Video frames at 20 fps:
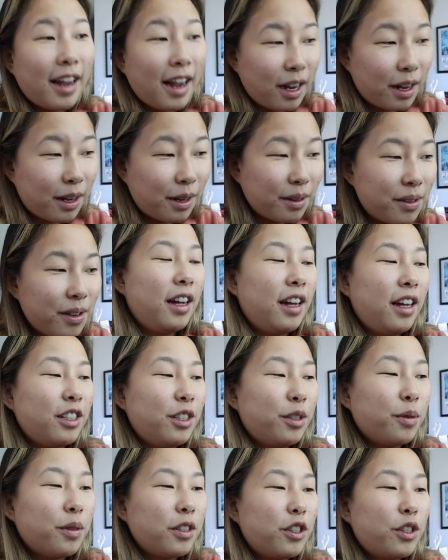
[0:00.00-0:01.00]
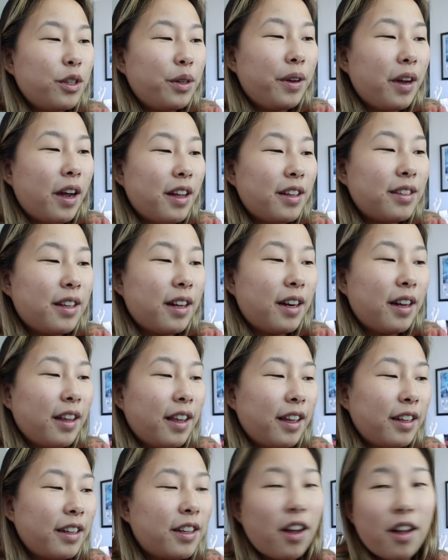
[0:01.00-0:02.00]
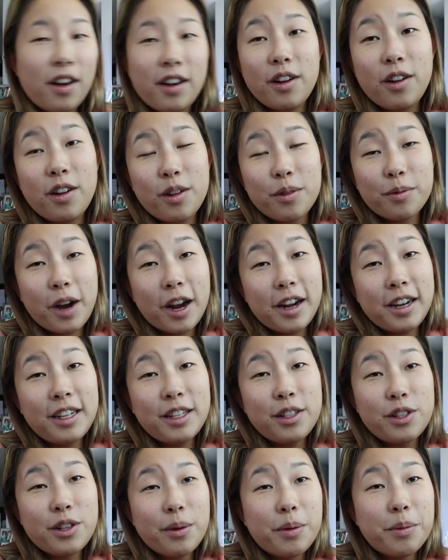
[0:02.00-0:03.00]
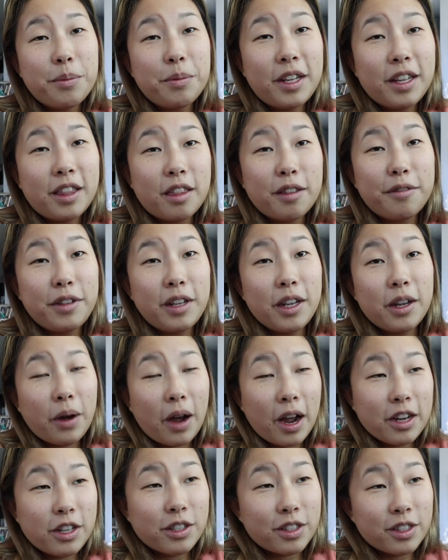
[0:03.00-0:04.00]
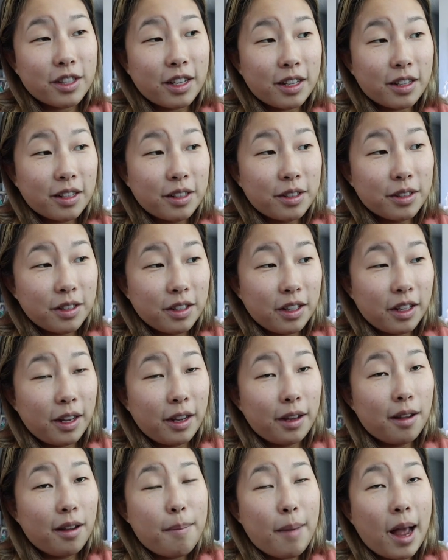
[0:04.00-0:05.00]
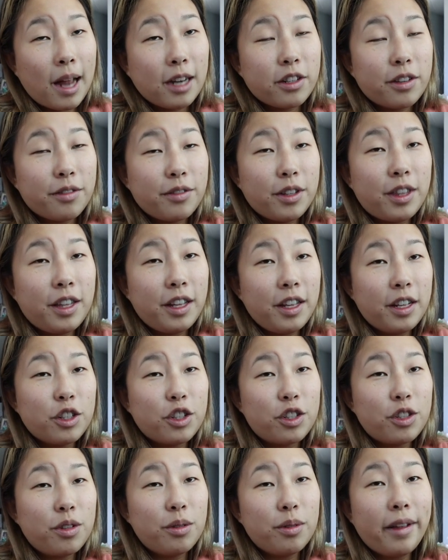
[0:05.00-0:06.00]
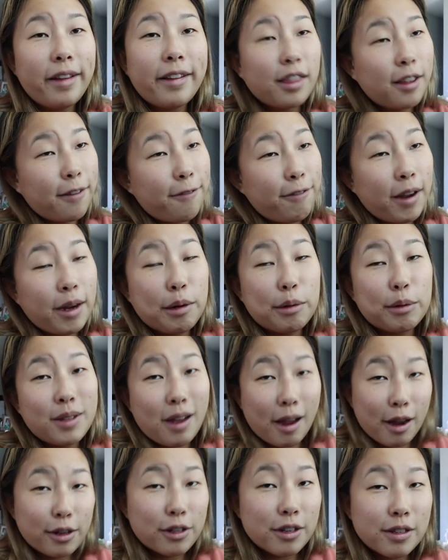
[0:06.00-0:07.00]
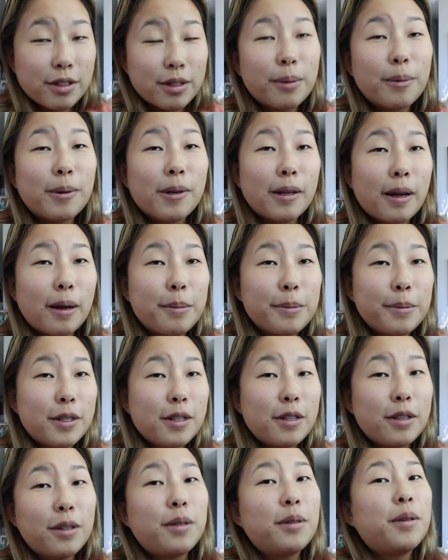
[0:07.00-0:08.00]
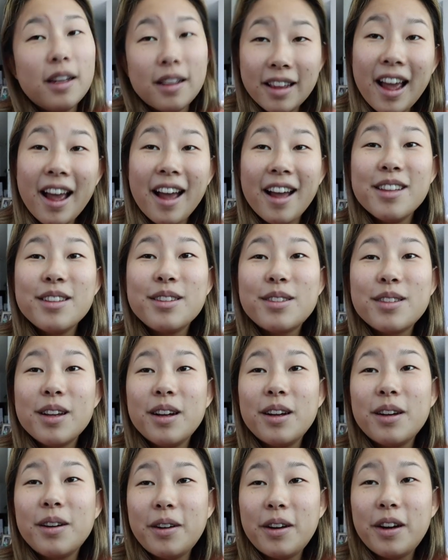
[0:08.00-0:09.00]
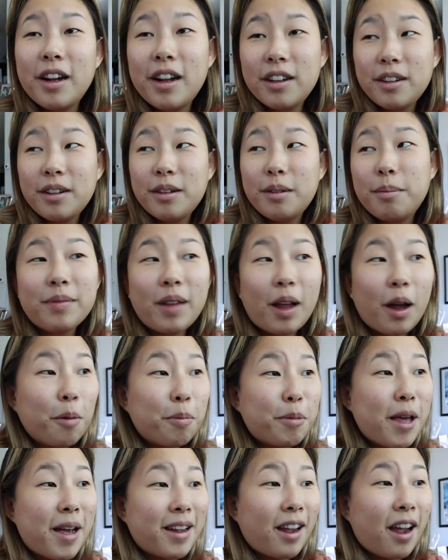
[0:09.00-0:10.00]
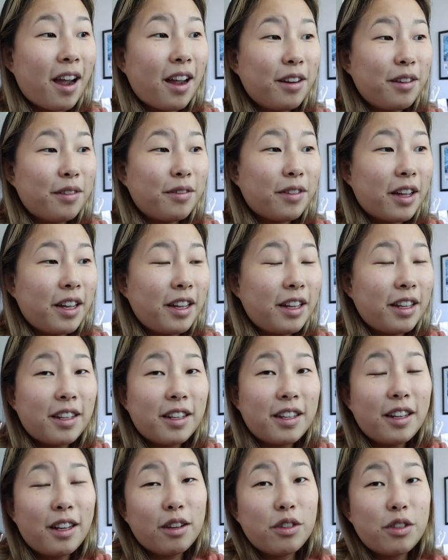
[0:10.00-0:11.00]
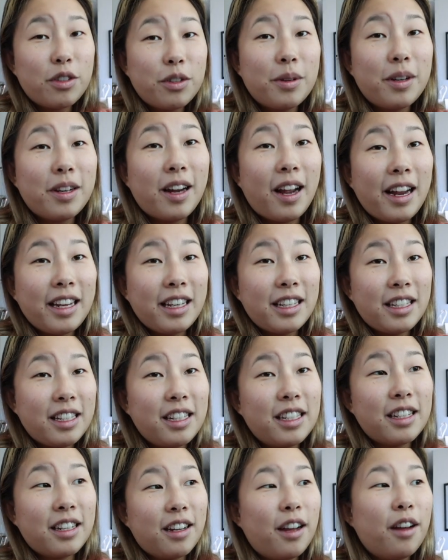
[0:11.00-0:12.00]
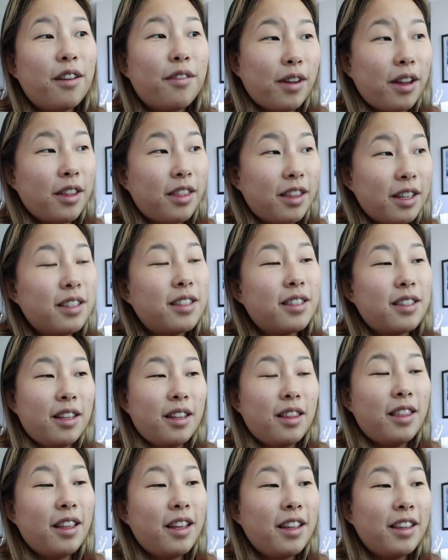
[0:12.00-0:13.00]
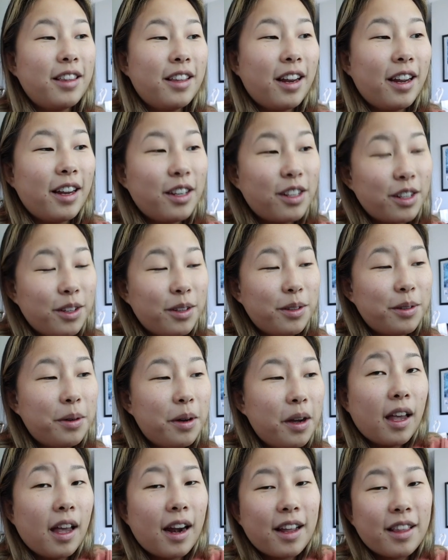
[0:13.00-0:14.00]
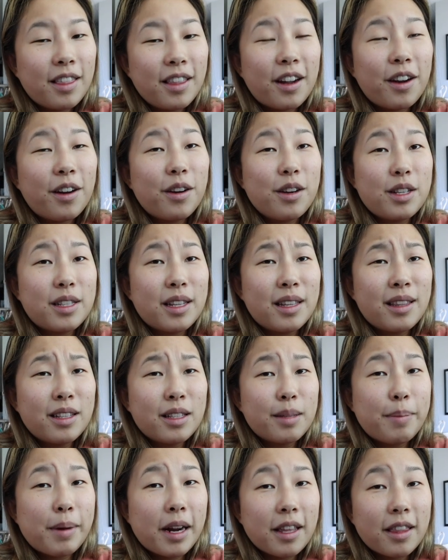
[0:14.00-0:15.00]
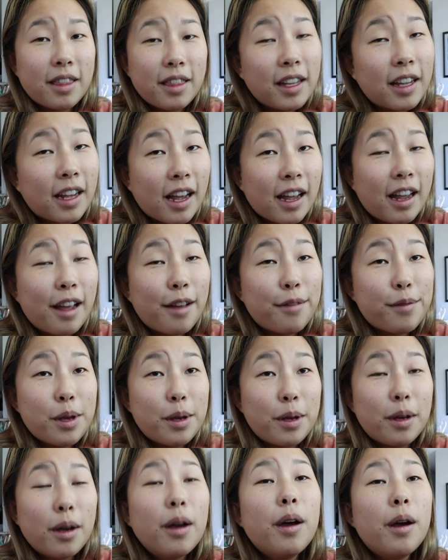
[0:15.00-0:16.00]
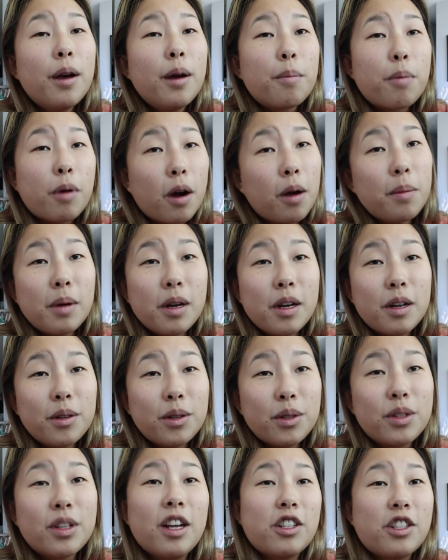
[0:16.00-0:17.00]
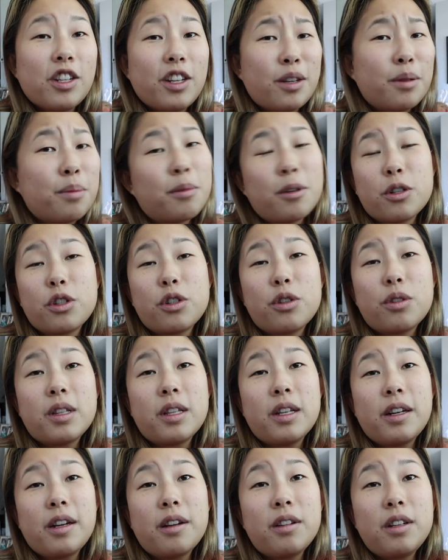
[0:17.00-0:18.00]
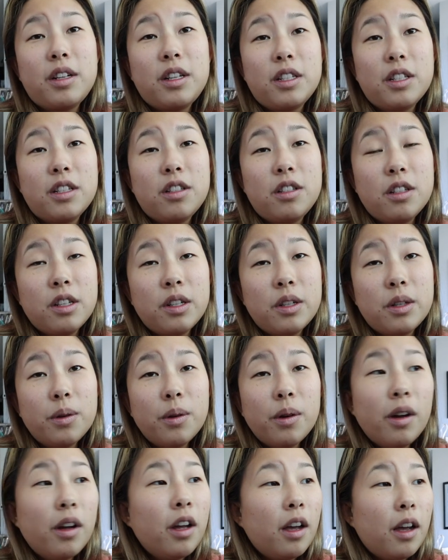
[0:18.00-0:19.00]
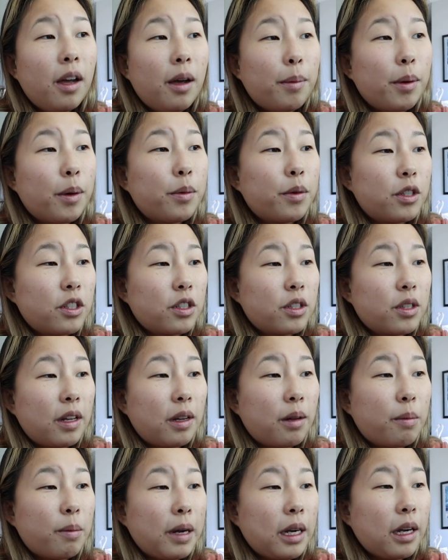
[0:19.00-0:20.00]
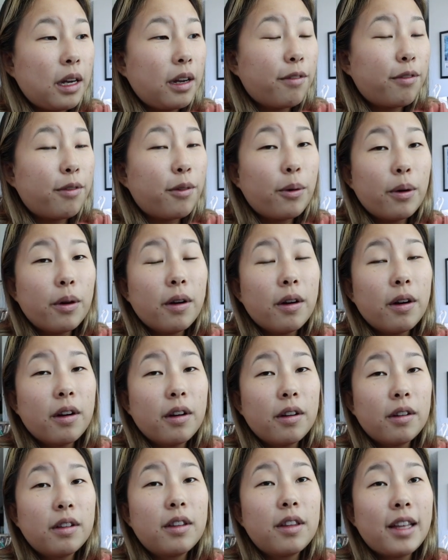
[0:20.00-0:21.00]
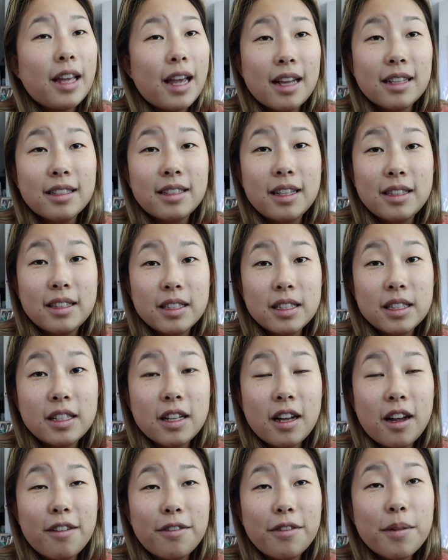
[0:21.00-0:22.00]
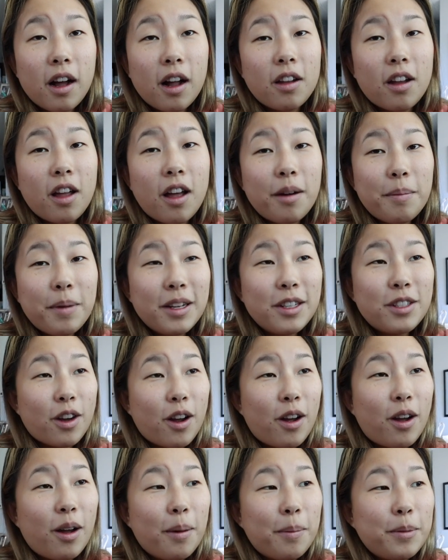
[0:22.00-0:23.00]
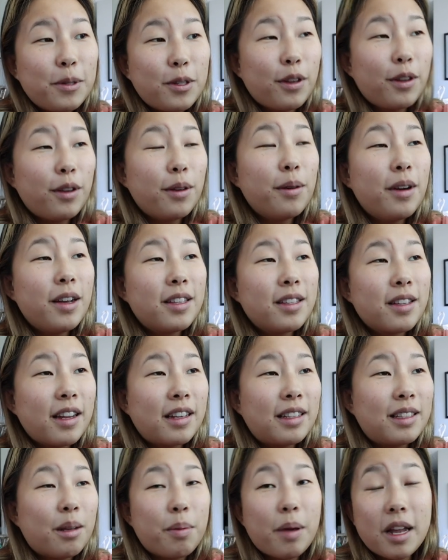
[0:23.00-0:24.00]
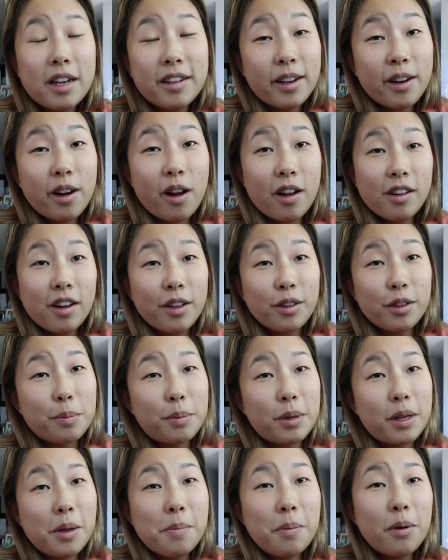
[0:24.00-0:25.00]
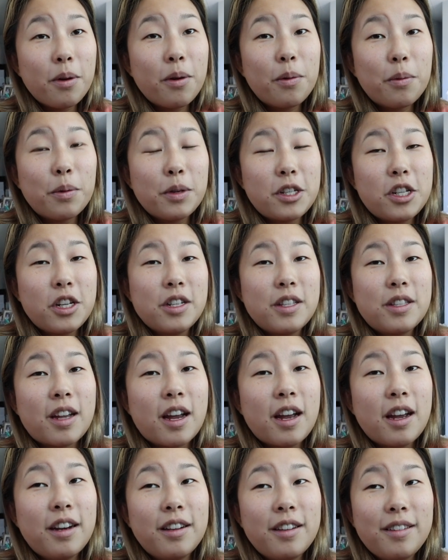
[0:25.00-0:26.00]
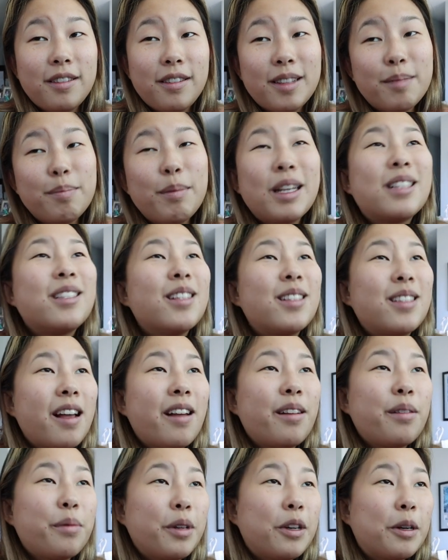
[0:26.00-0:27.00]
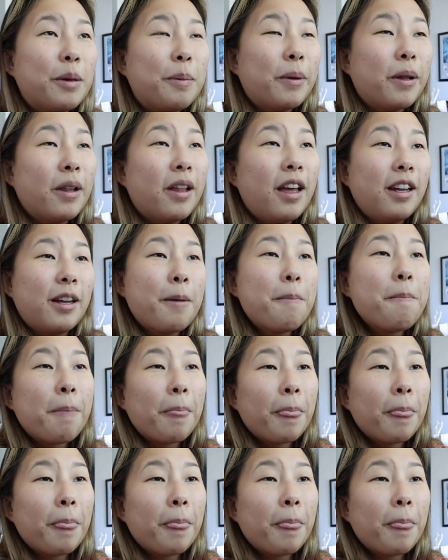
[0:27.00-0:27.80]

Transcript: now. I just wanna show you guys that I like got it all ready. So when we get the VO, I just like literally match everything and just do like the final touches when it comes to that. So um, I hope that kind of like gives you an idea of this thing that I do. And I think I already said this, but I think I have a promo slash like commercial thing I'll need to do, but we're just like waiting for the assets and stuff. A lot of my job too is like dependent on other people, which is kind of it makes it sound weird, but like